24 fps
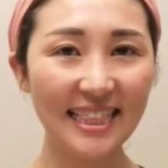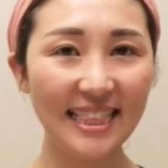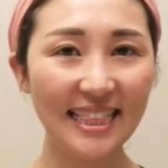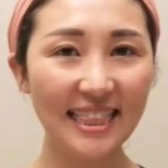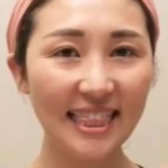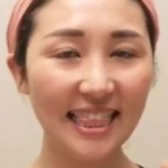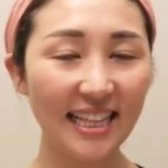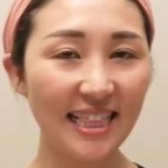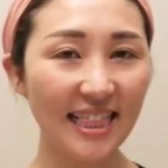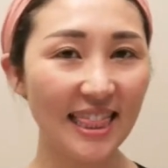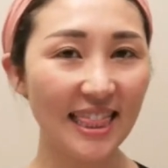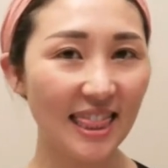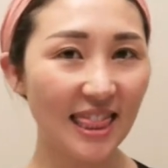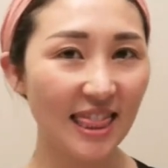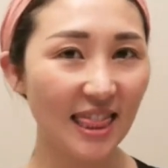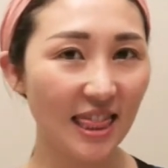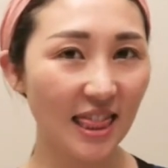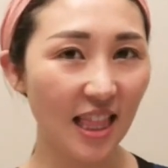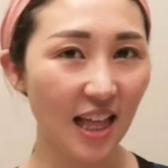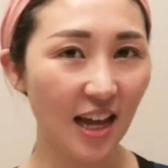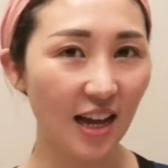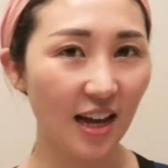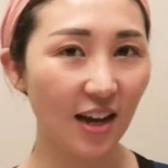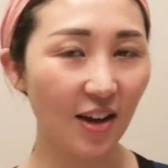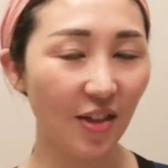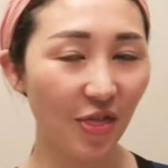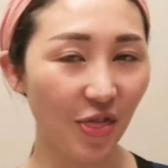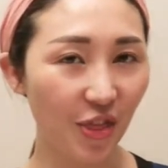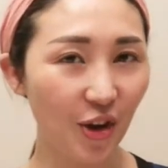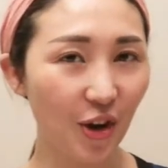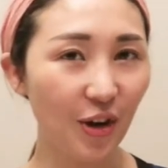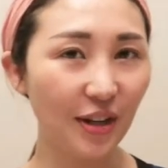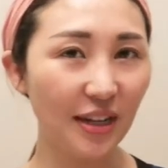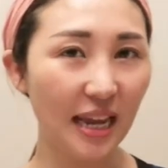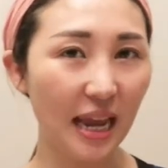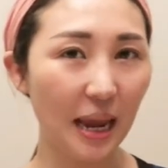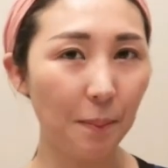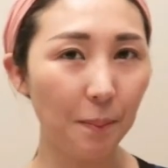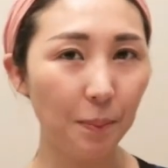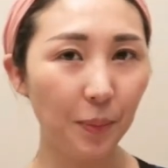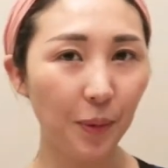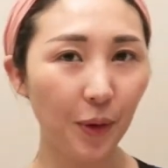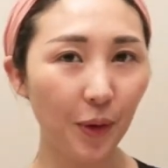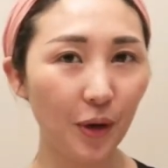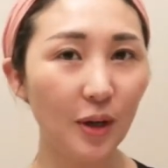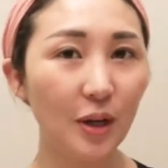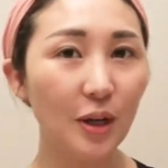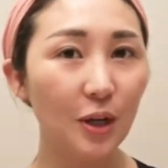the third
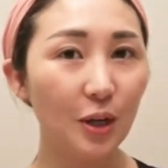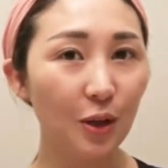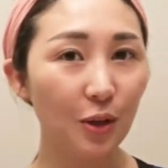Ampoule